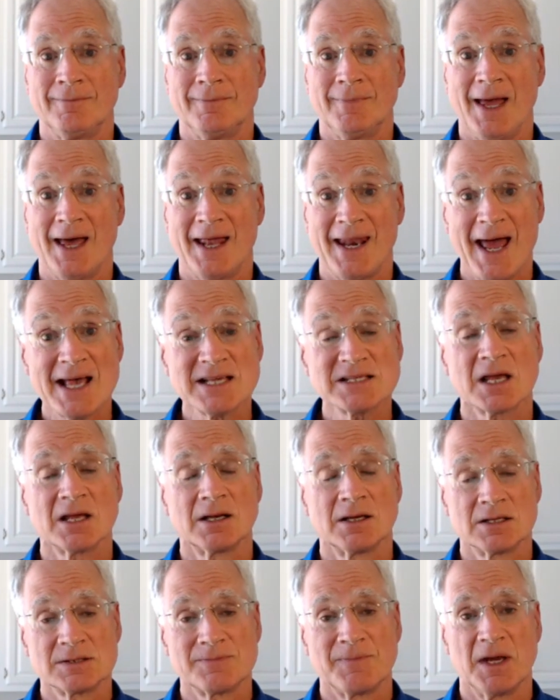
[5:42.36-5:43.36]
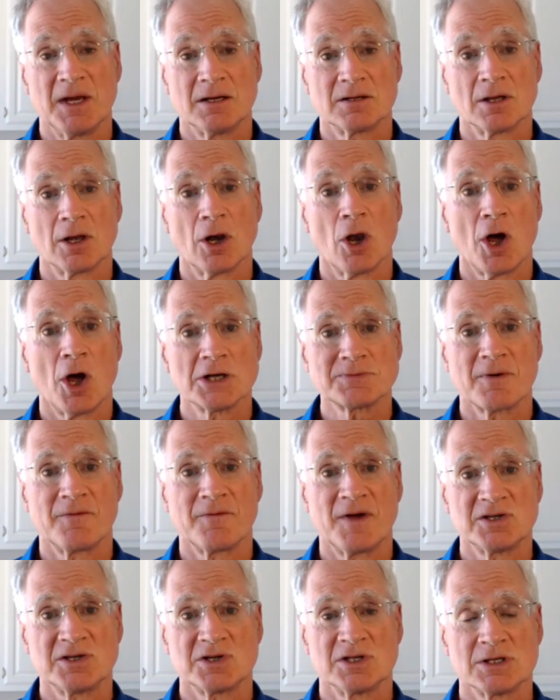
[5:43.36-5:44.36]
and asking to speak to the loss
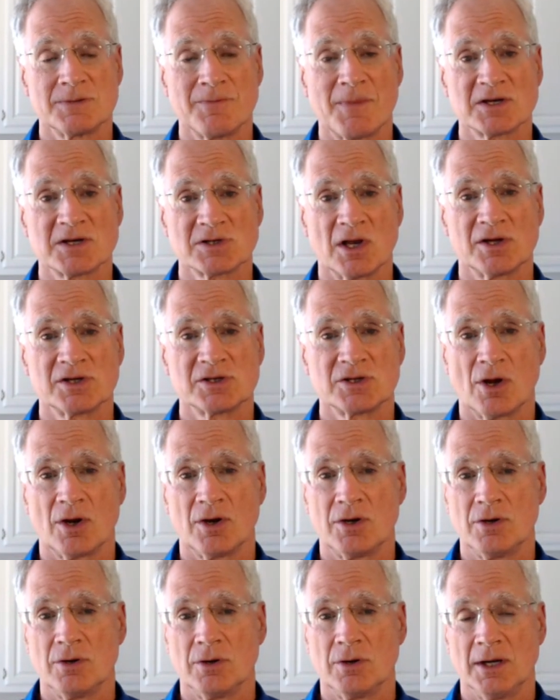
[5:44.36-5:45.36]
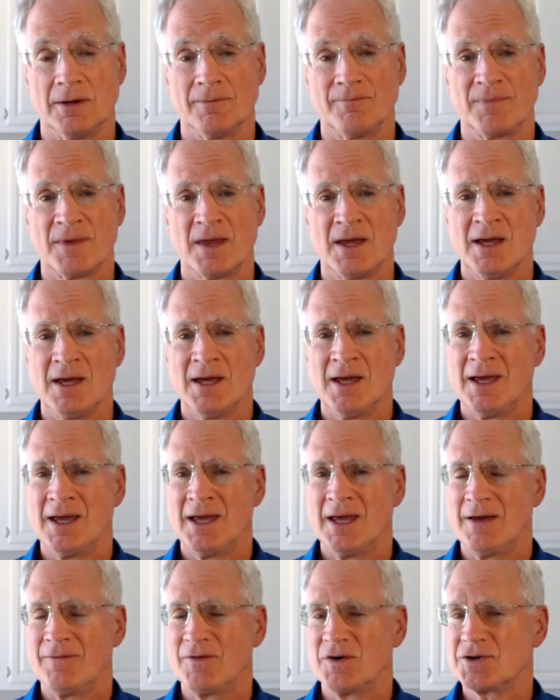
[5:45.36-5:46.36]
prevention specialist on duty.
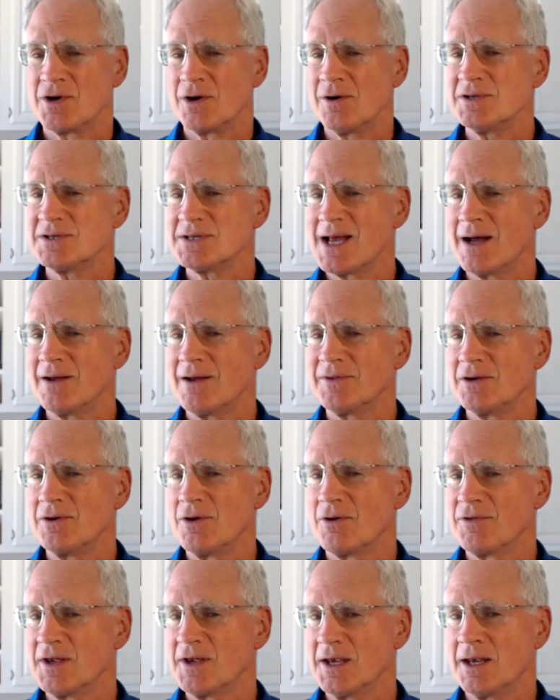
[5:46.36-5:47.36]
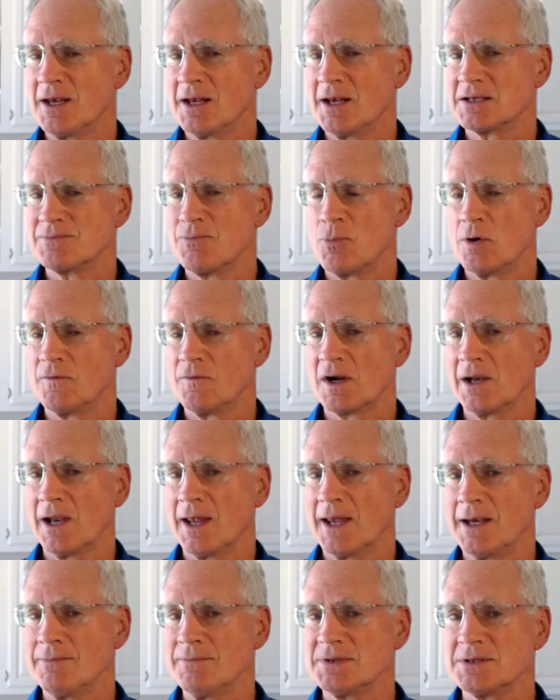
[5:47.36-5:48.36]
If it turns out that you're thinking it's more of a
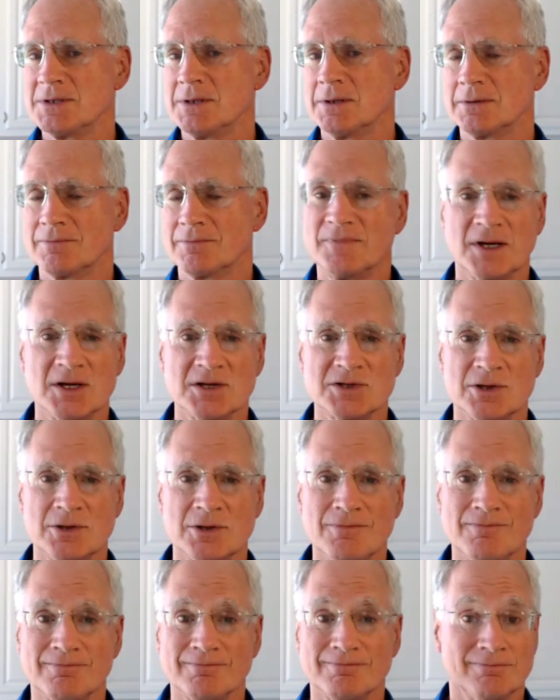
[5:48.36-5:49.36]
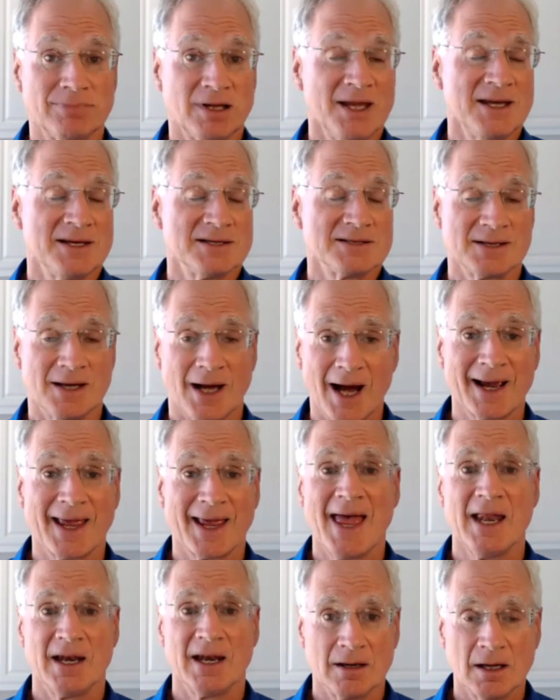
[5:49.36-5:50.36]
claims issue, please,
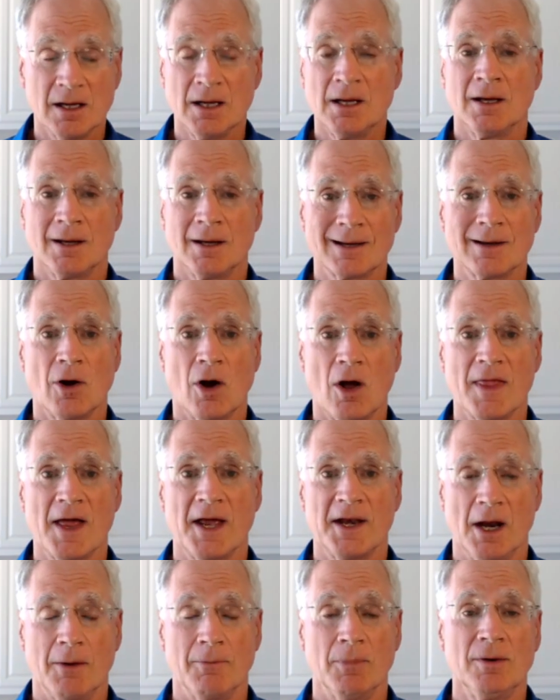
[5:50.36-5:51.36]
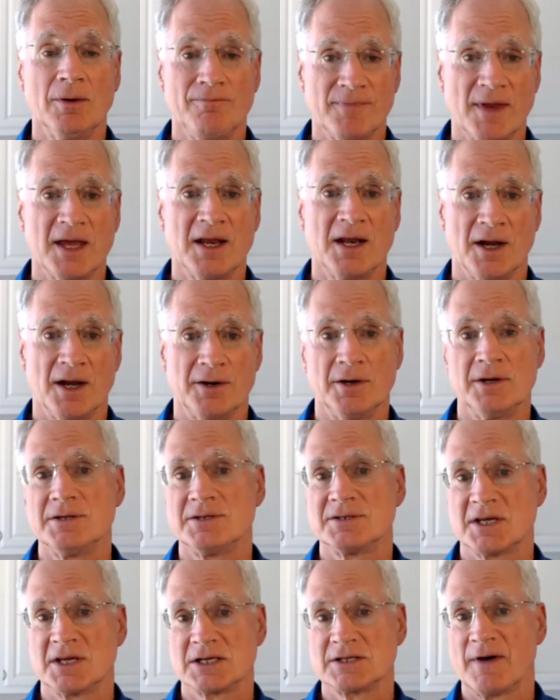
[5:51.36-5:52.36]
again, call that number,
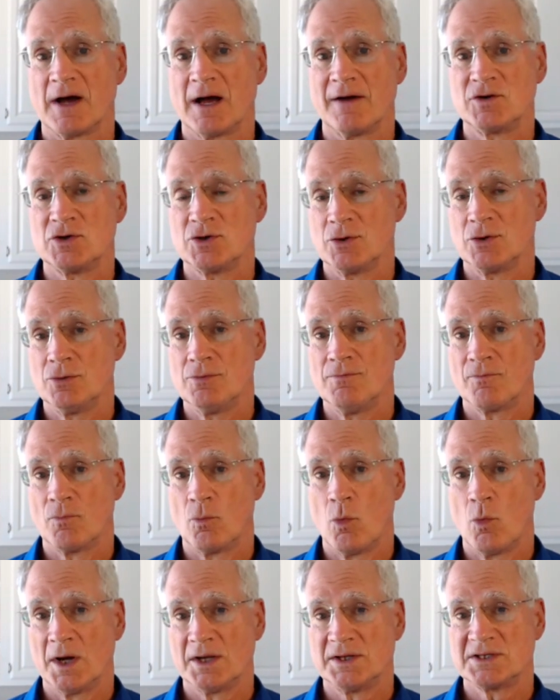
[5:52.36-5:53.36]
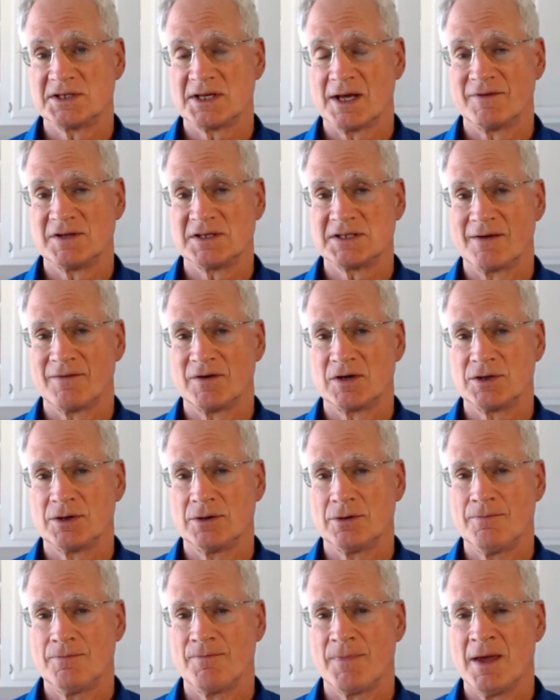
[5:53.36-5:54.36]

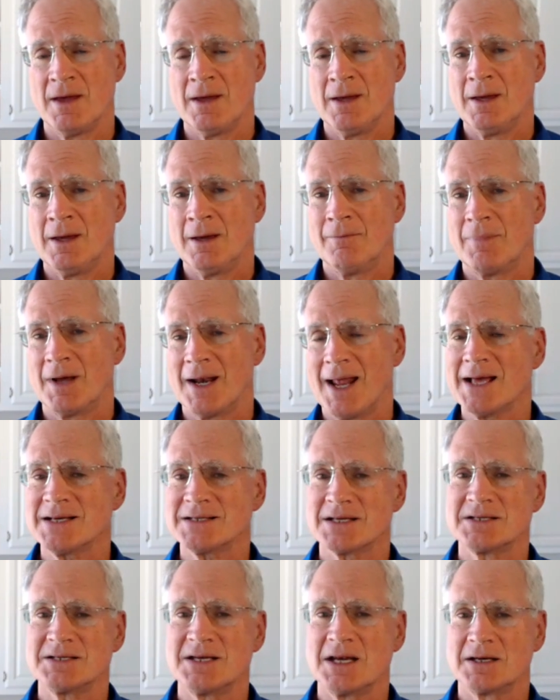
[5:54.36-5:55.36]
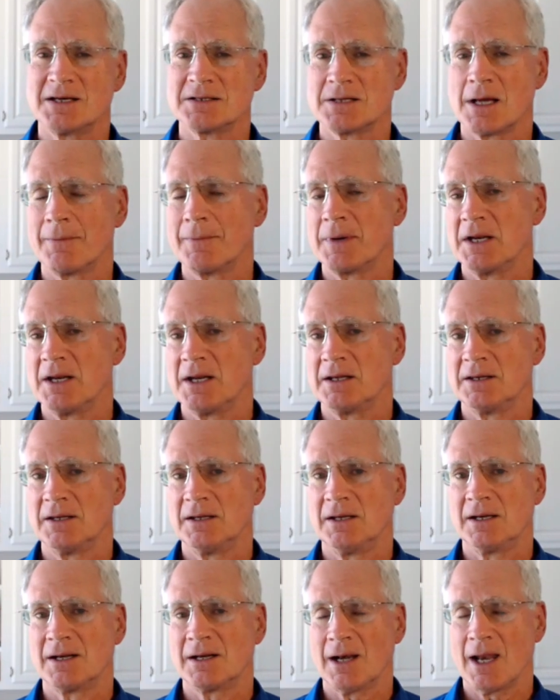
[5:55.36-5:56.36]
800-652-1772, but ask to speak to somebody in
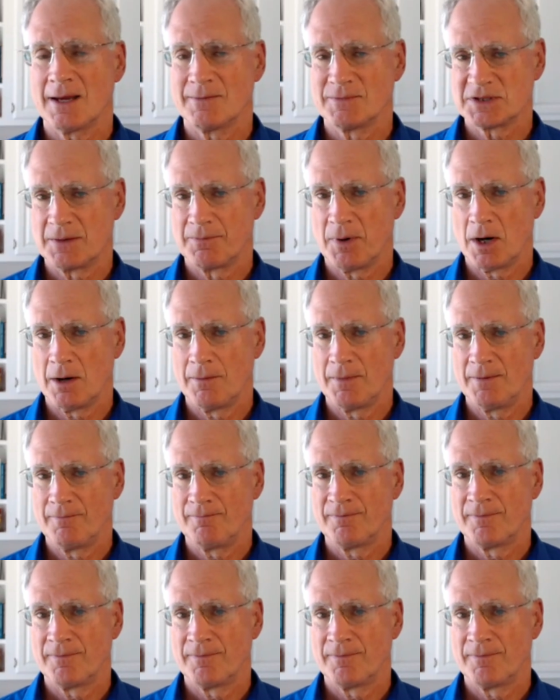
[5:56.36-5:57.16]
the claims department.